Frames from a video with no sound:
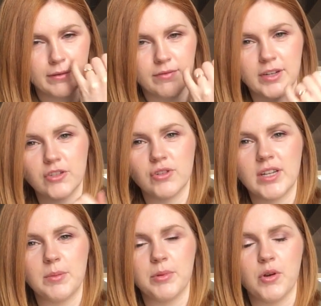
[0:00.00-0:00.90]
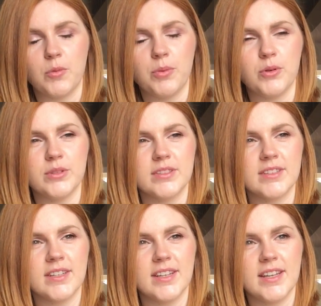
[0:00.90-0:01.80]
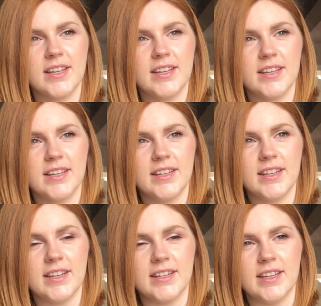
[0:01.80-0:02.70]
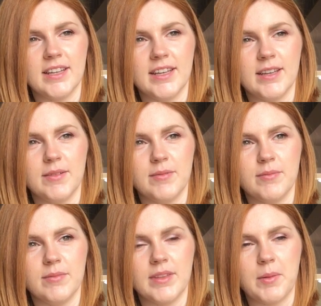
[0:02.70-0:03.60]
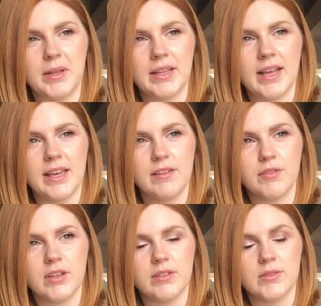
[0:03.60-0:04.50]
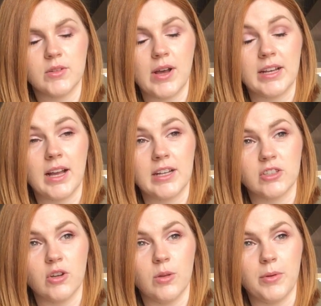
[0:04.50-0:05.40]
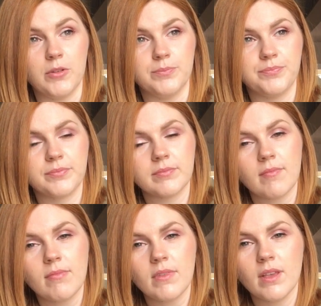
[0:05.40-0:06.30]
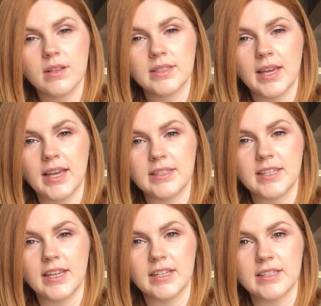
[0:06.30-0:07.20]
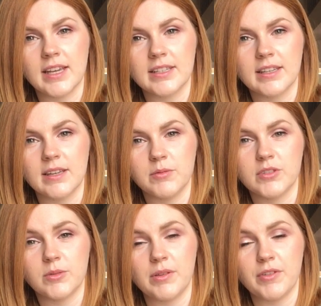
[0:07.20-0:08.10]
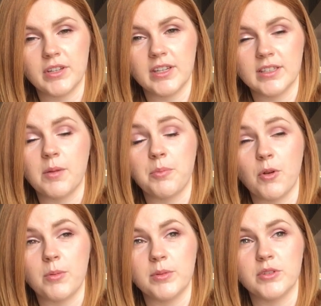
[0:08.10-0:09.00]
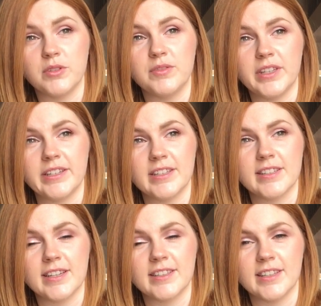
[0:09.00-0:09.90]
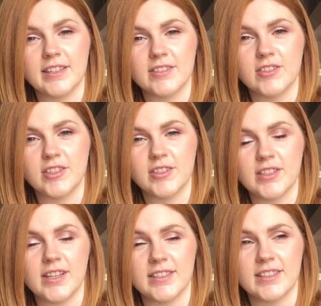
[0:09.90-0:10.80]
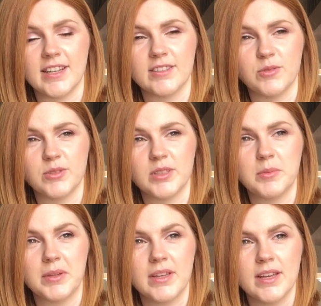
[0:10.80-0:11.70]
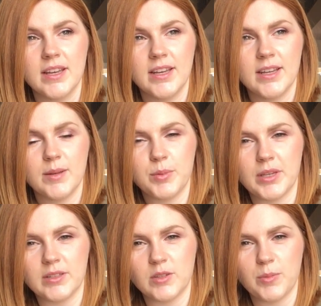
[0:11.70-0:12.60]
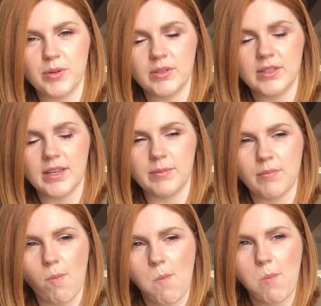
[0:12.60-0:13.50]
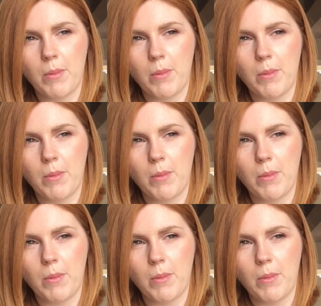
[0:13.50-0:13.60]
finished writing a blog post, and that went live. It's actually all about taking a sick day, which is quite funny because I probably should have taken a sick day yesterday because I had no sleep. But yeah, it's all about when